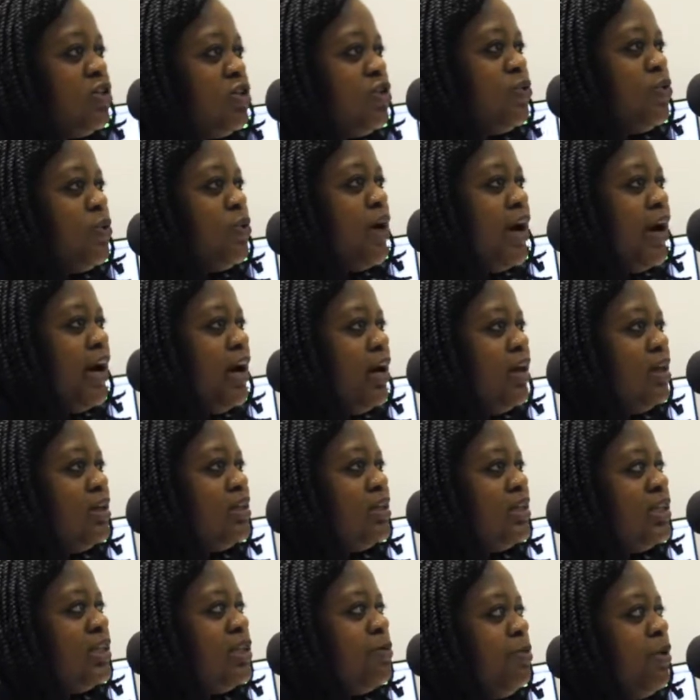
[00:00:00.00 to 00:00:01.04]
do you
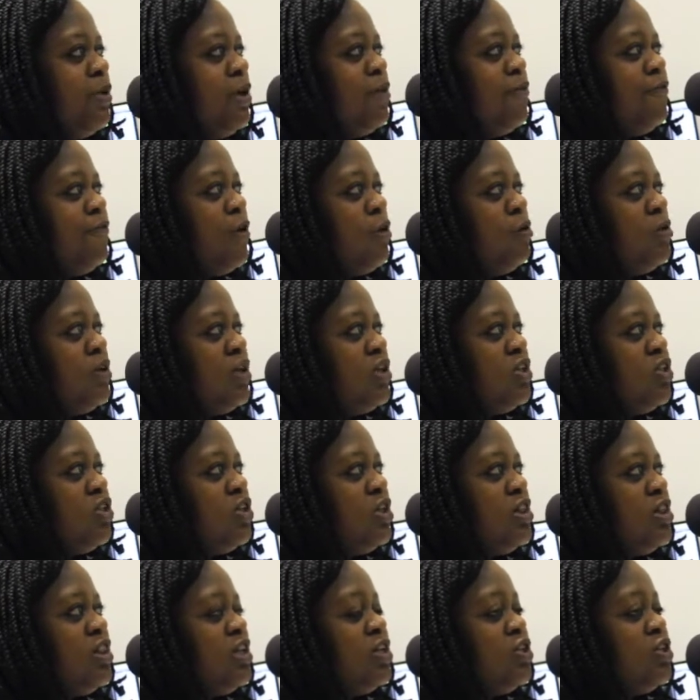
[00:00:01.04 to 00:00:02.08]
guys, as Pink
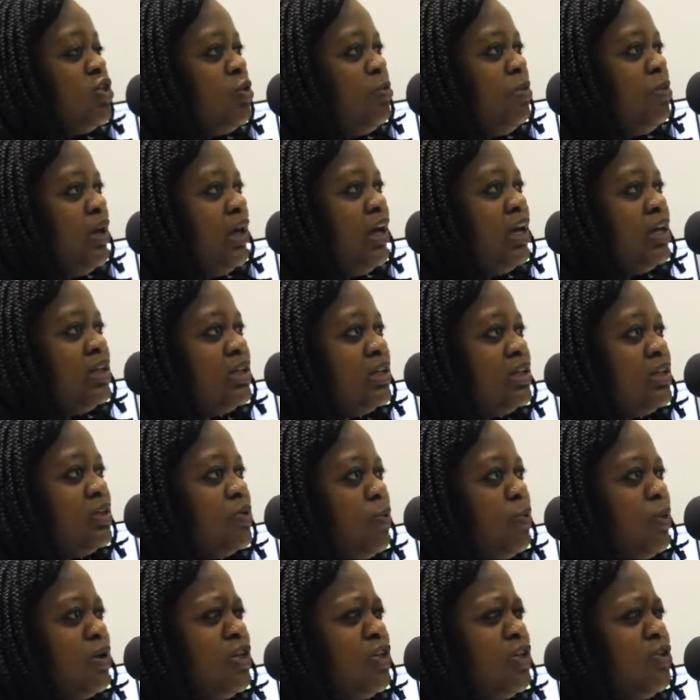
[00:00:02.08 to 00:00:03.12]
Foundation, think should be added?
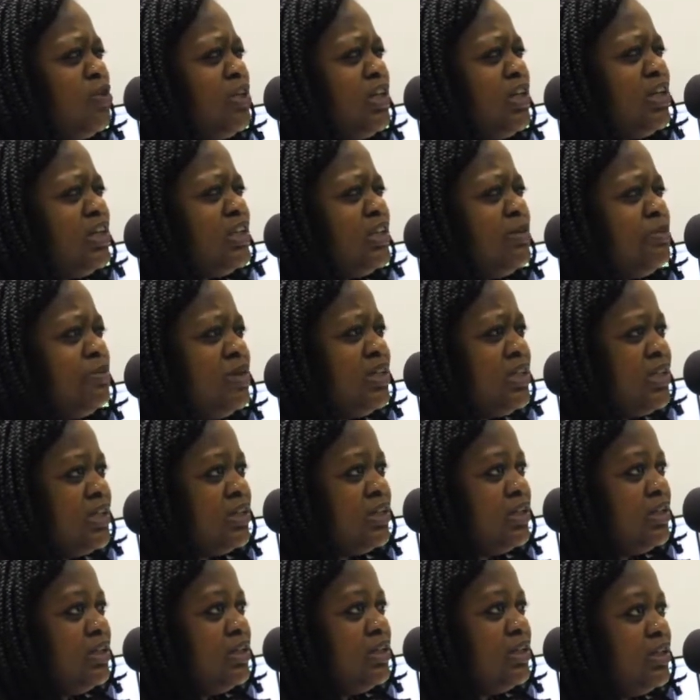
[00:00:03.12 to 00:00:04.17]
What do you think is
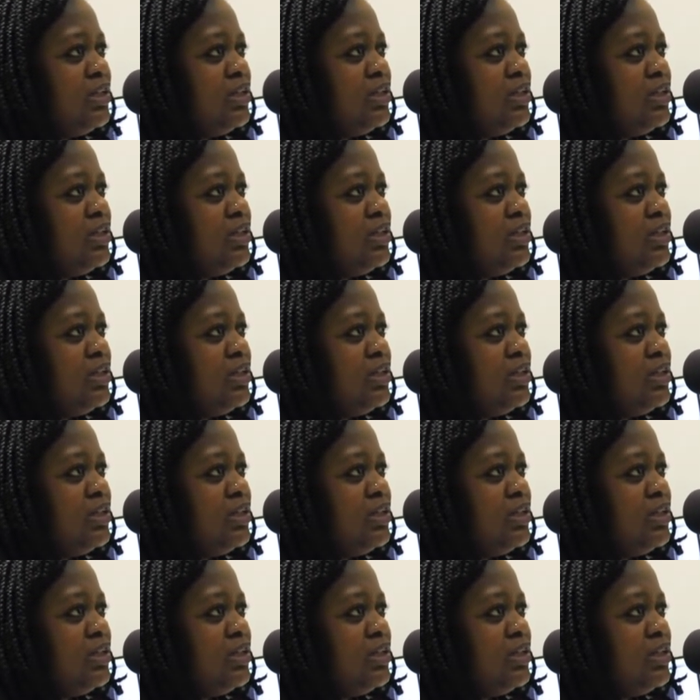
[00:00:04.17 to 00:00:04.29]
missing?